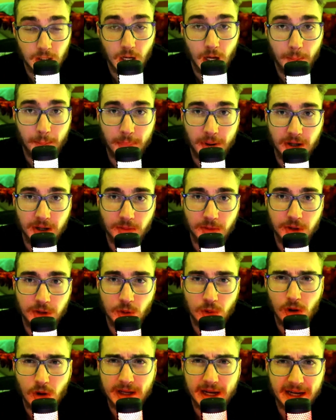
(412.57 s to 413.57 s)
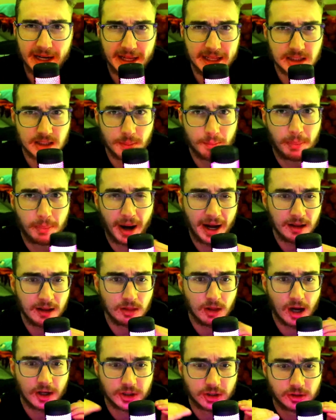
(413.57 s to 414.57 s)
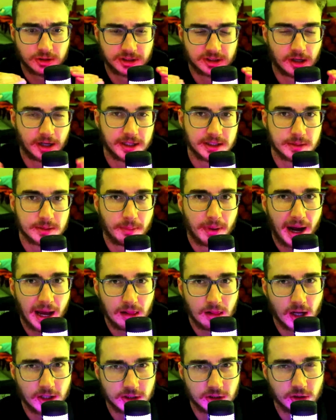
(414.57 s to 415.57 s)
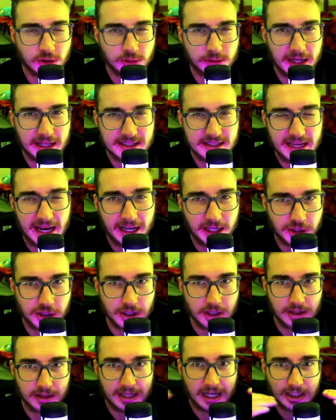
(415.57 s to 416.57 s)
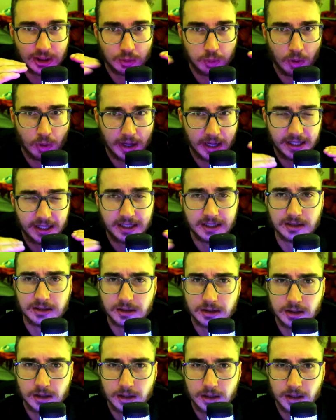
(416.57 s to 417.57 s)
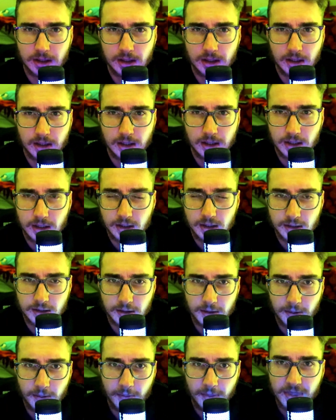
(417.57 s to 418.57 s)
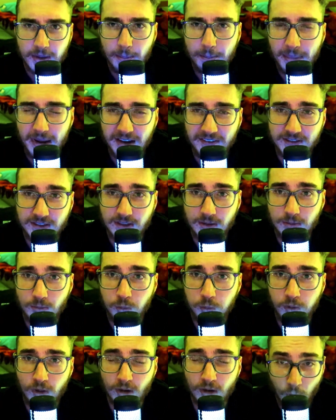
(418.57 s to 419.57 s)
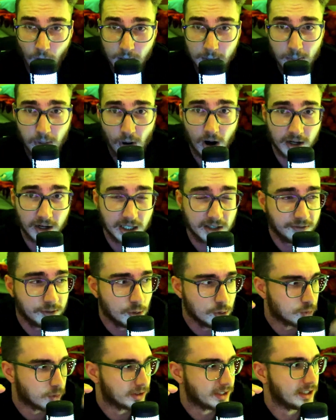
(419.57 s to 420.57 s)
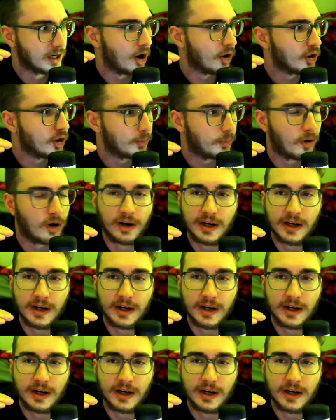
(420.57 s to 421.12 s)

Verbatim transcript: but when you look at it, it's a biological, sorry, it's a biological transaction. That's what it is. The, if the one party views what the other party